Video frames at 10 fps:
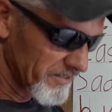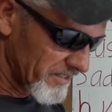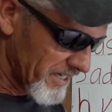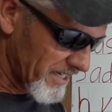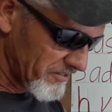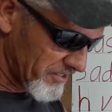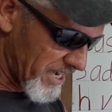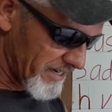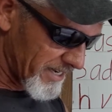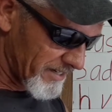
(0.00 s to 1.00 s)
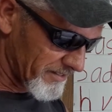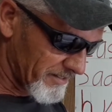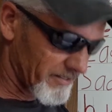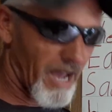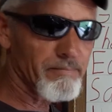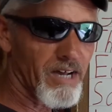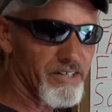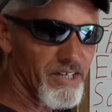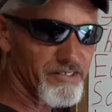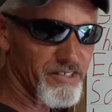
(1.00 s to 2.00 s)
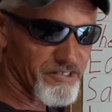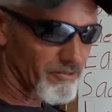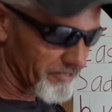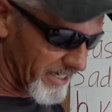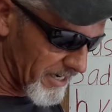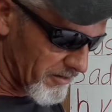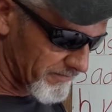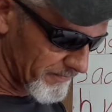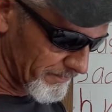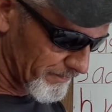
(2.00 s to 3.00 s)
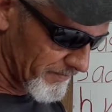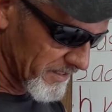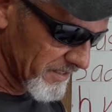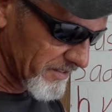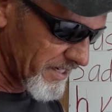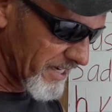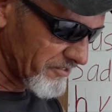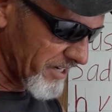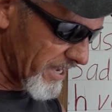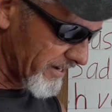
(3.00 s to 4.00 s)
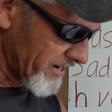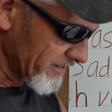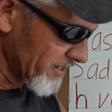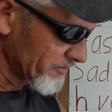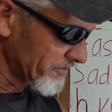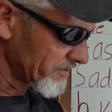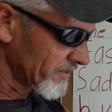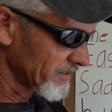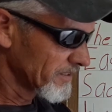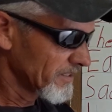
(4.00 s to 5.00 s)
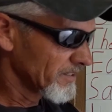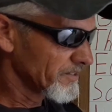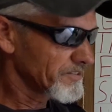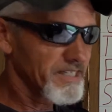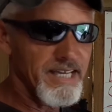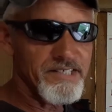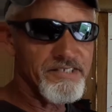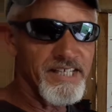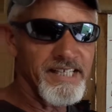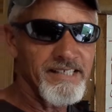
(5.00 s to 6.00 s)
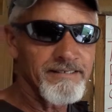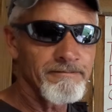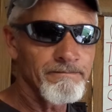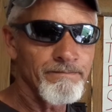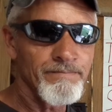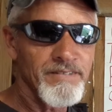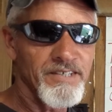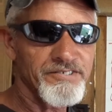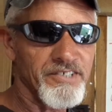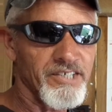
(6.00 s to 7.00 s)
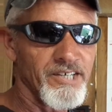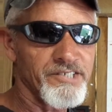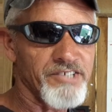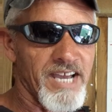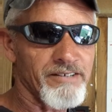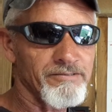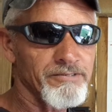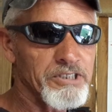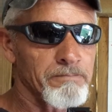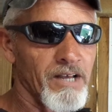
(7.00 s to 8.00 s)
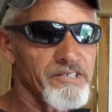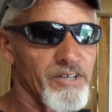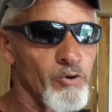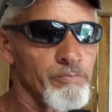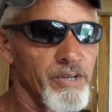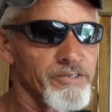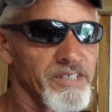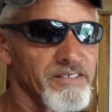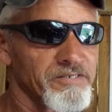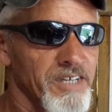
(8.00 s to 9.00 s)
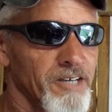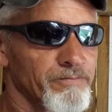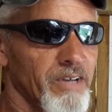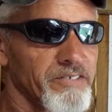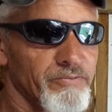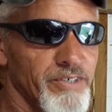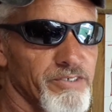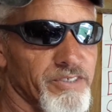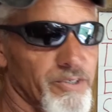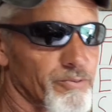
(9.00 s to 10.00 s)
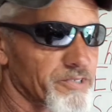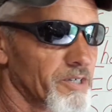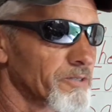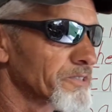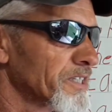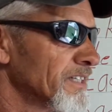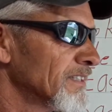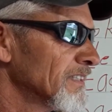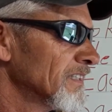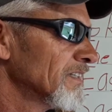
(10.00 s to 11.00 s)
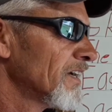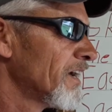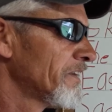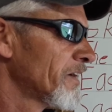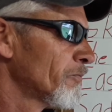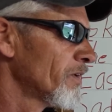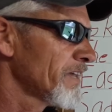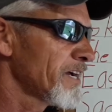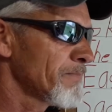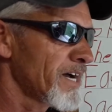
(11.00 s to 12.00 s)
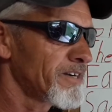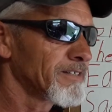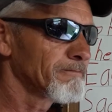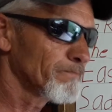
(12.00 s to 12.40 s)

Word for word: today's shout out, I'm not done yet, so don't take off. Today's shout out goes to CSD. It's a good channel. She plays old music and stuff and real good old songs. And uh, one thing about her,